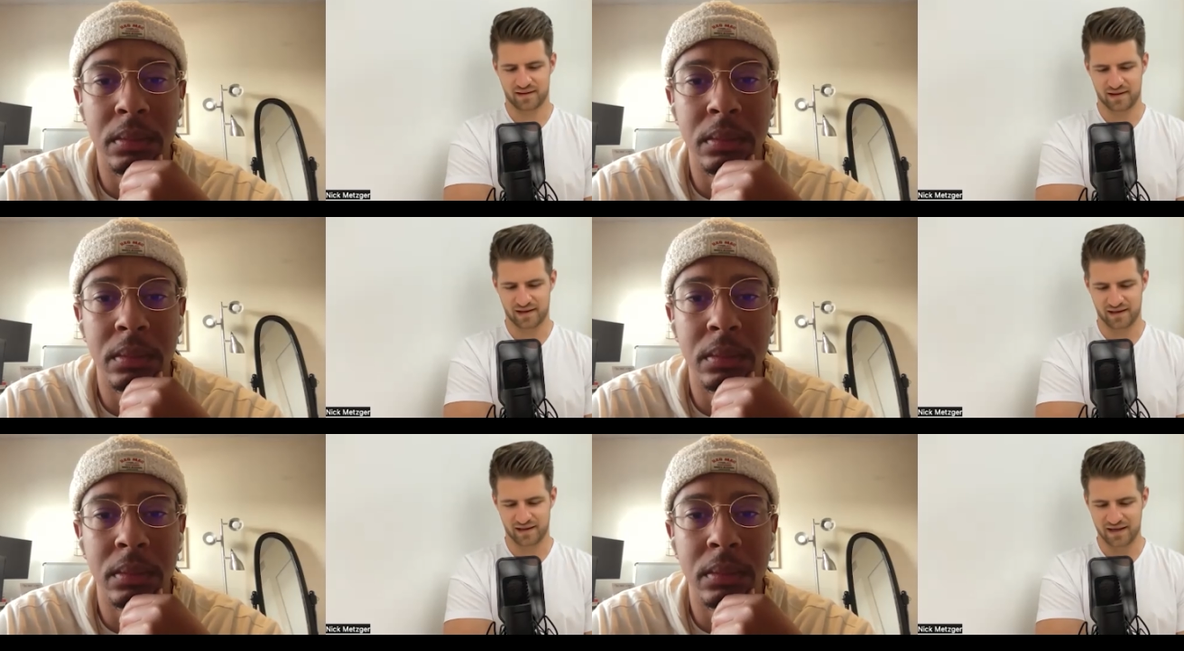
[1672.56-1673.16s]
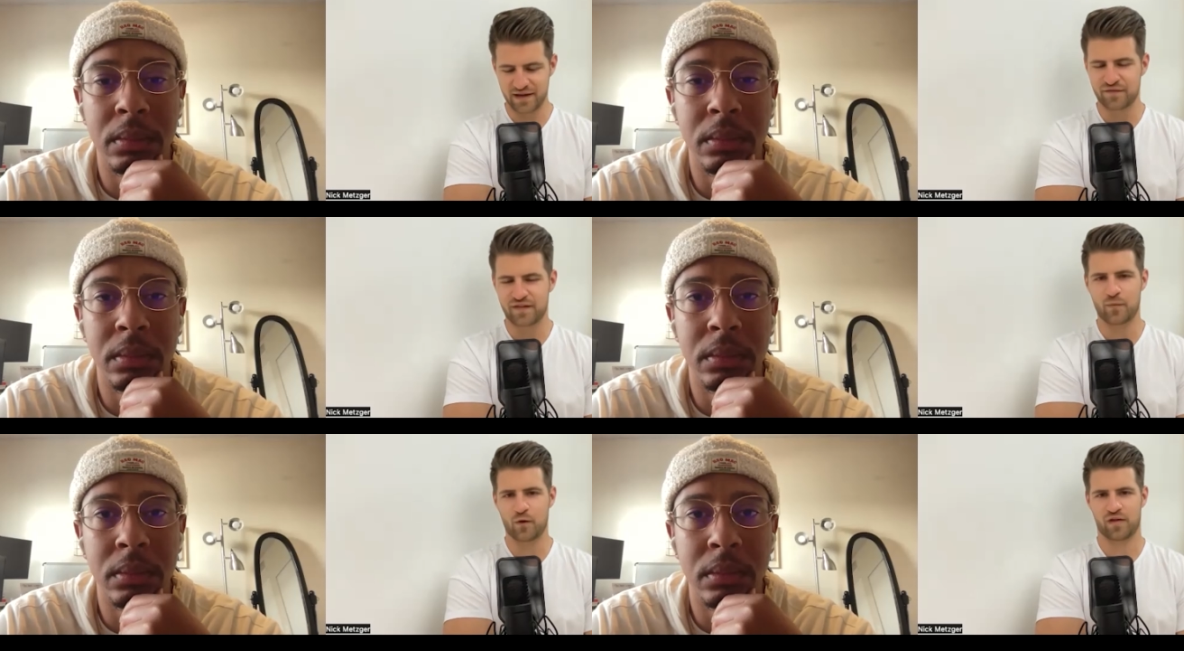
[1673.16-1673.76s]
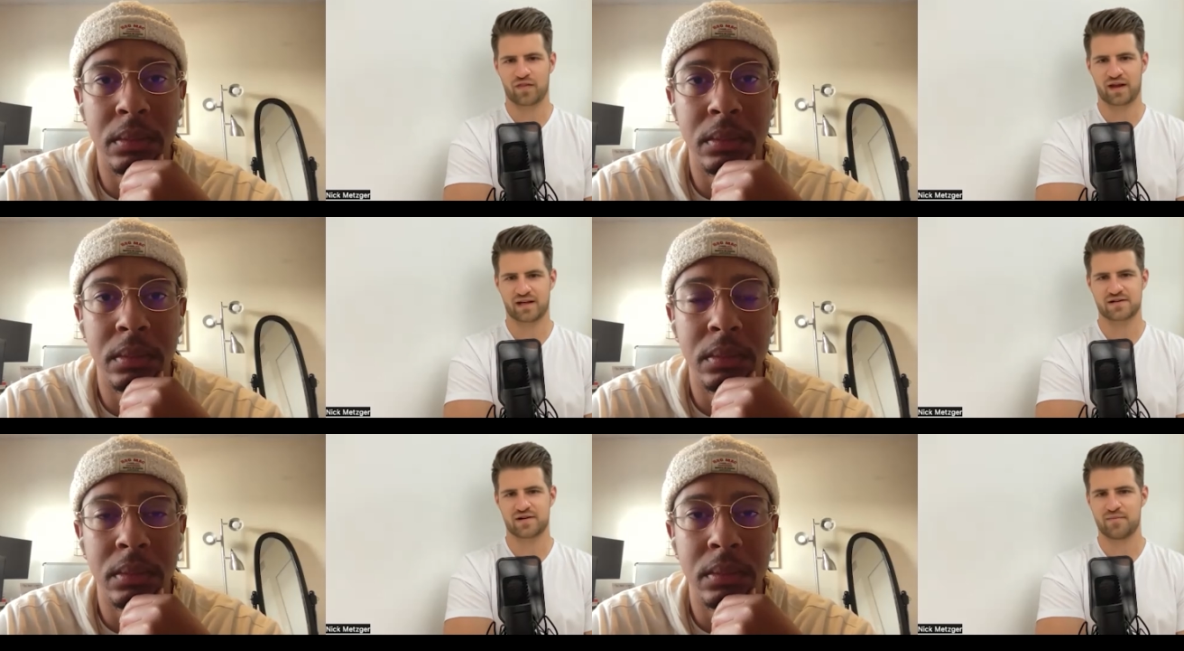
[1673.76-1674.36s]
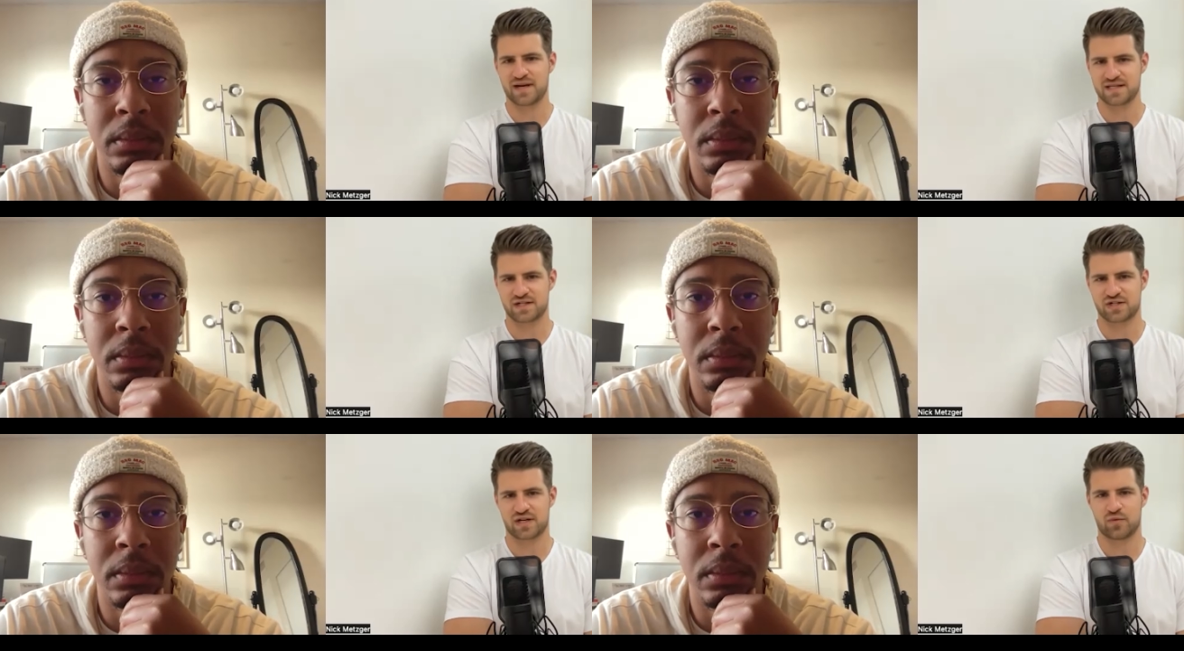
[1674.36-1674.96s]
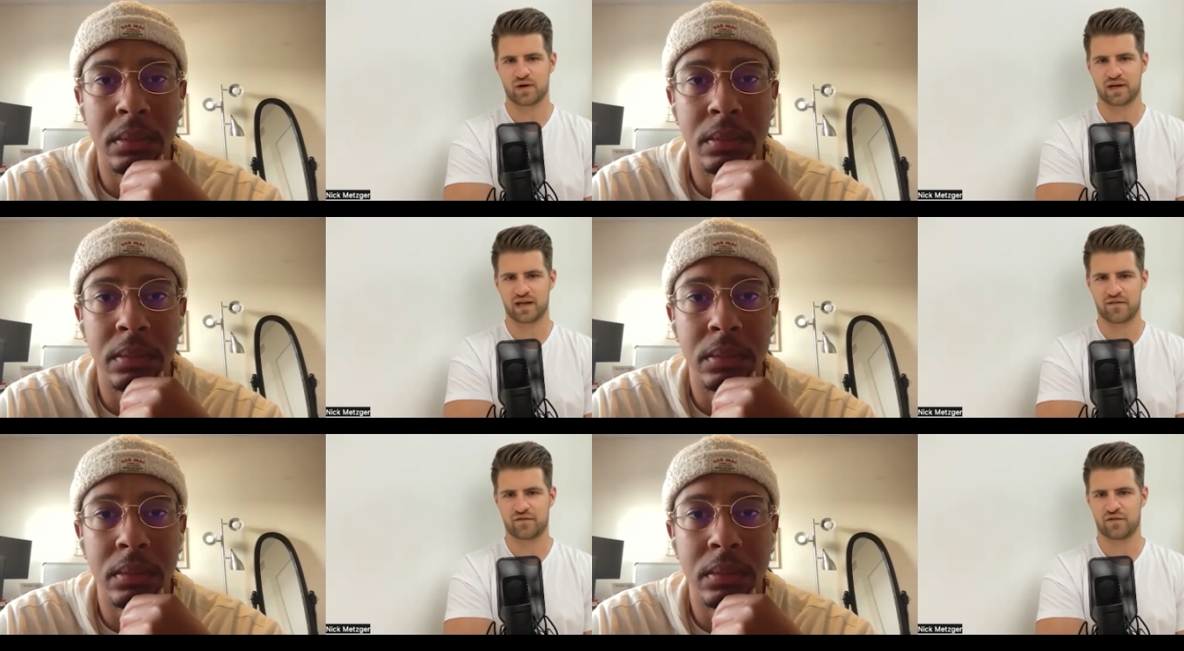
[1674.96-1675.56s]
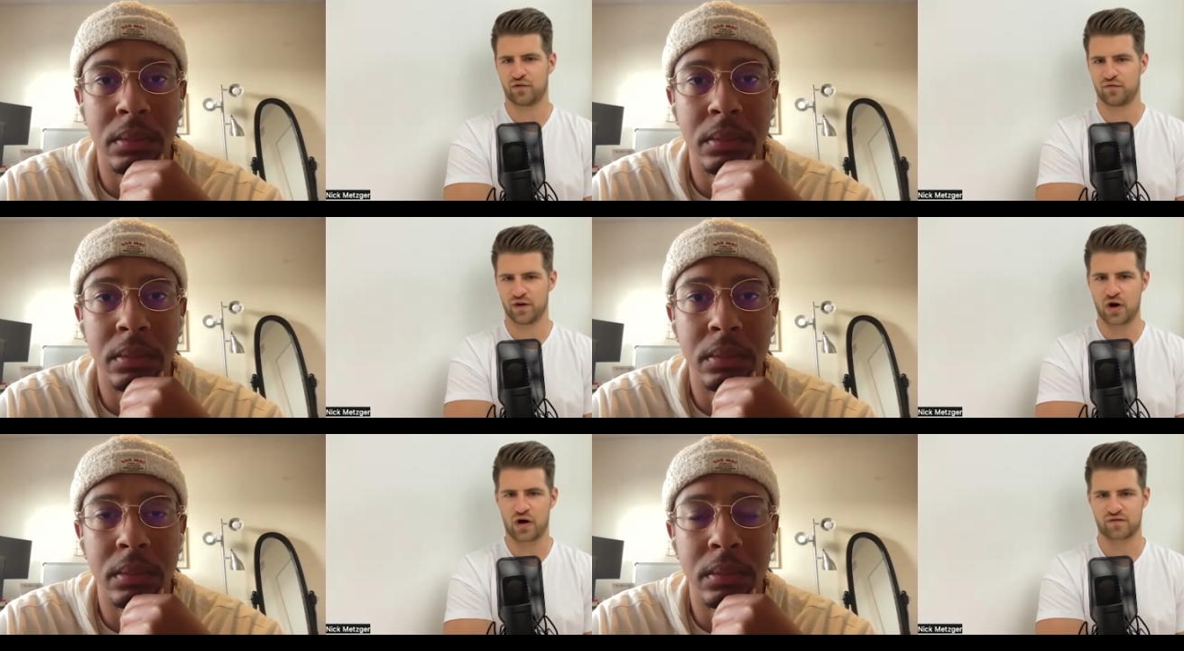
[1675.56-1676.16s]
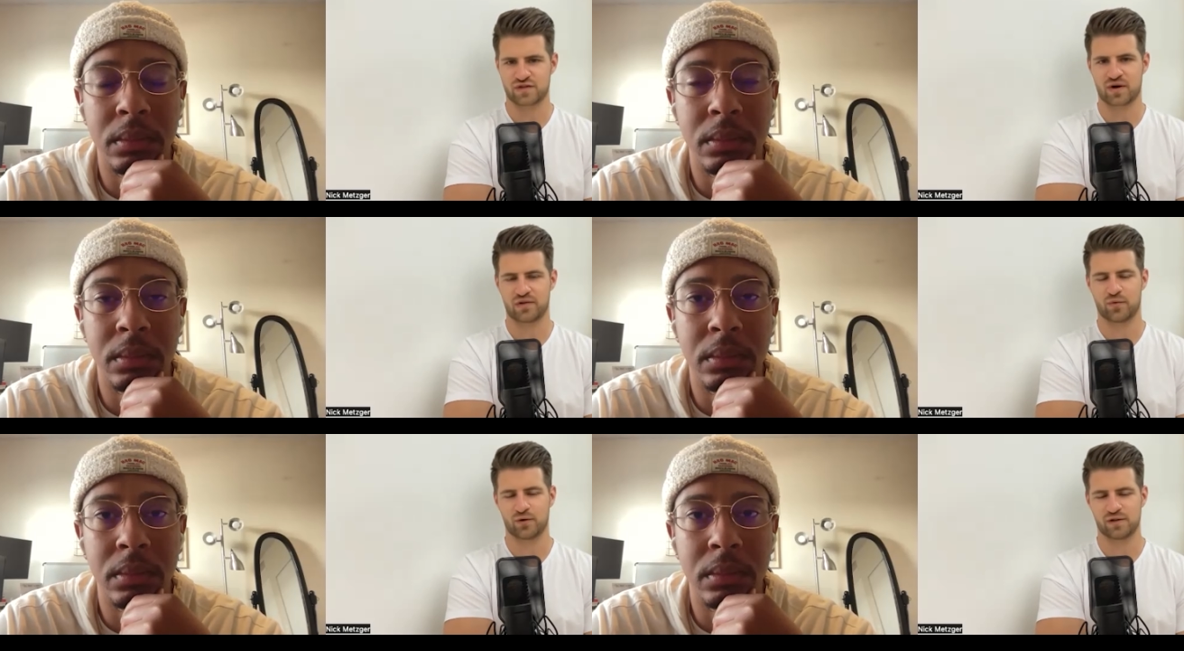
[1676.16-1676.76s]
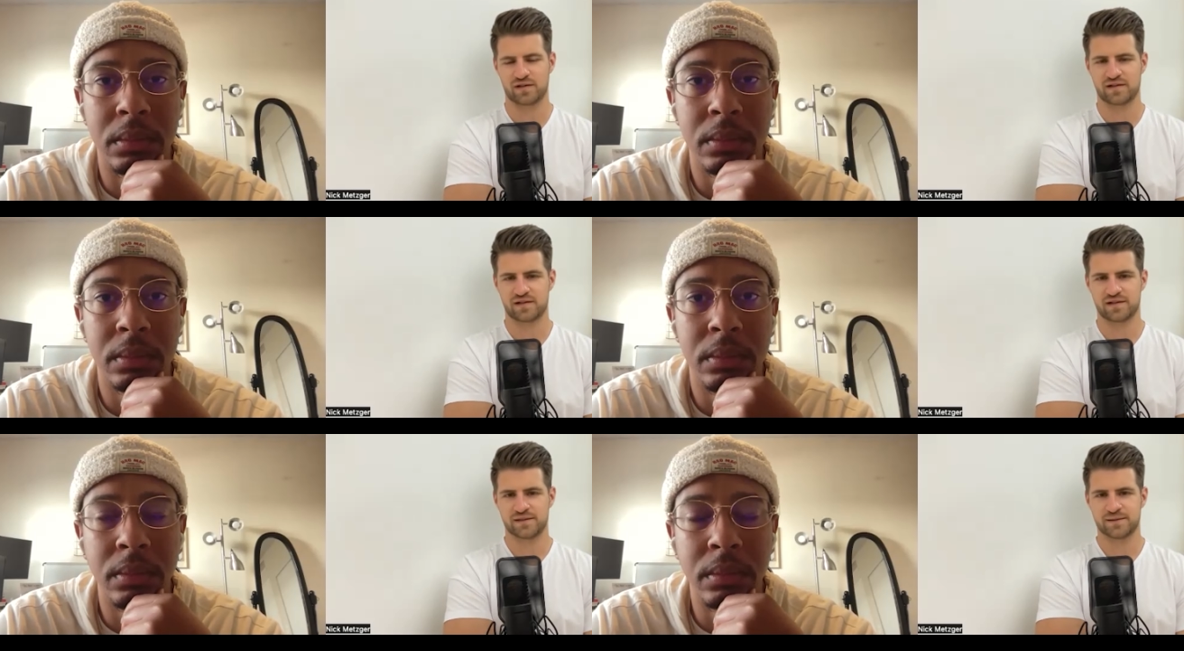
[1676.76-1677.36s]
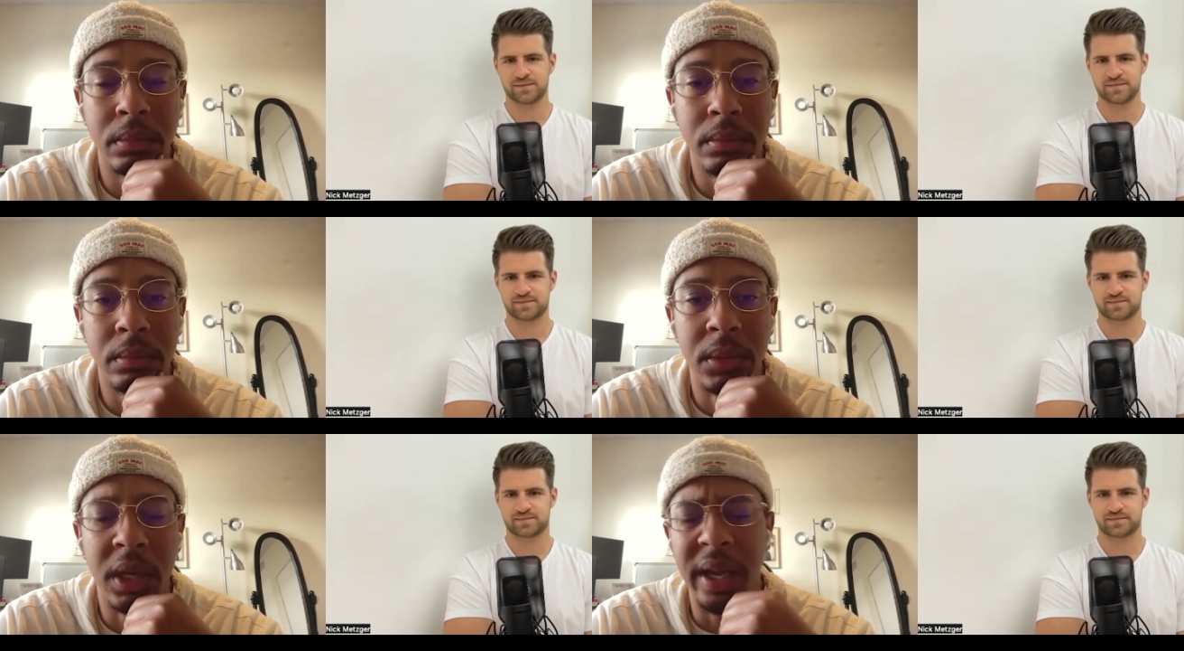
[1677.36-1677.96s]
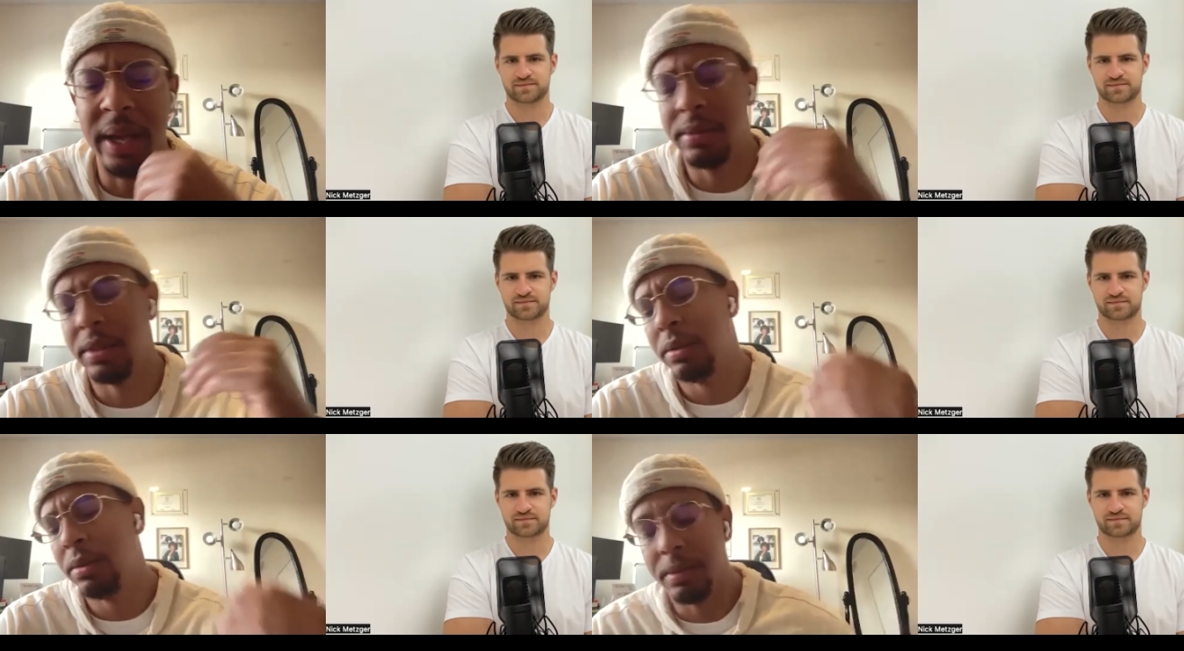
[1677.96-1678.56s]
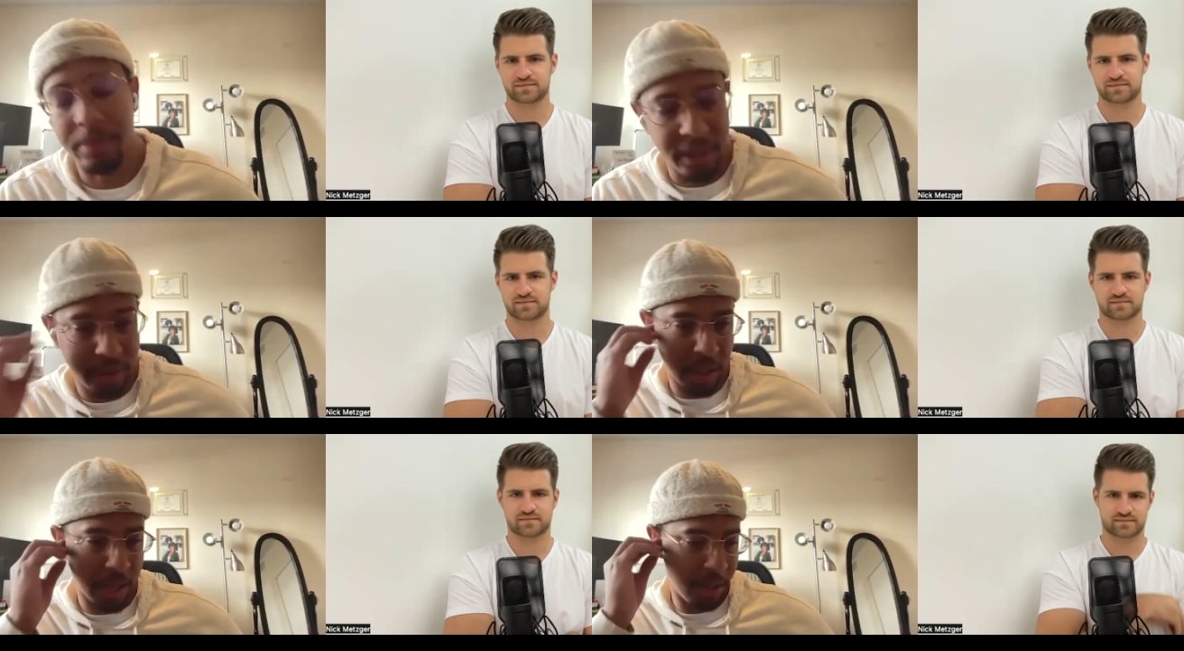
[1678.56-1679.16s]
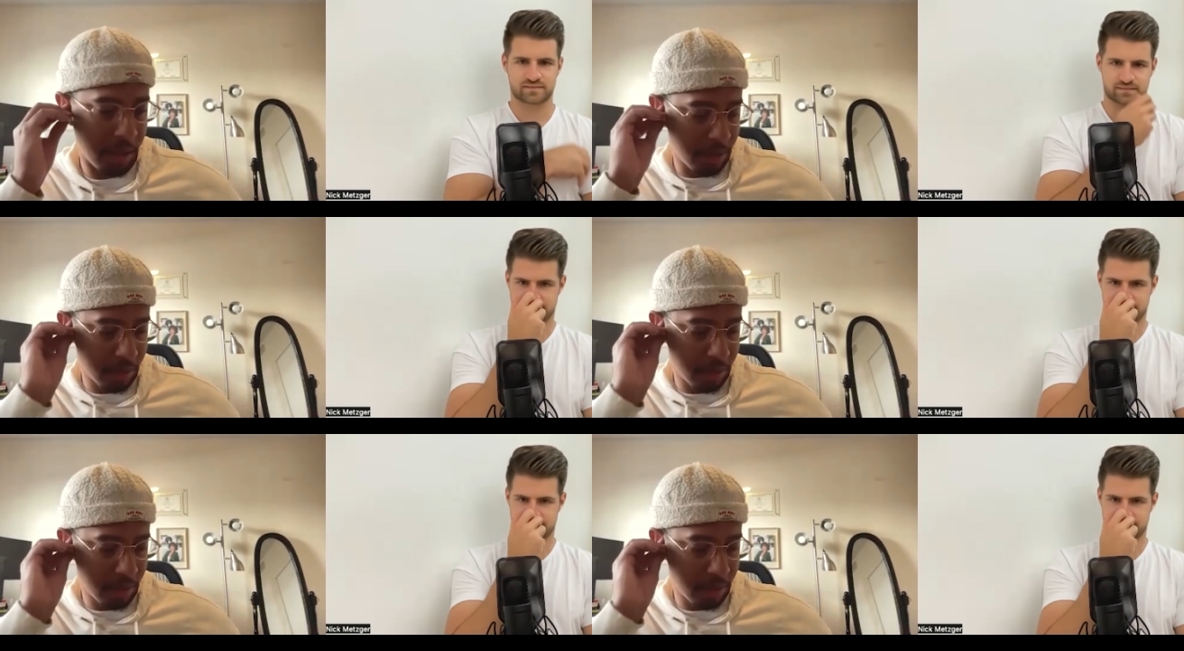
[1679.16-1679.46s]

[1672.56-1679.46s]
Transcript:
Speaker 1: uh leave them with? Like, is there a message that you want to give to videographers around the world?
Speaker 2: Absolutely, man. Like,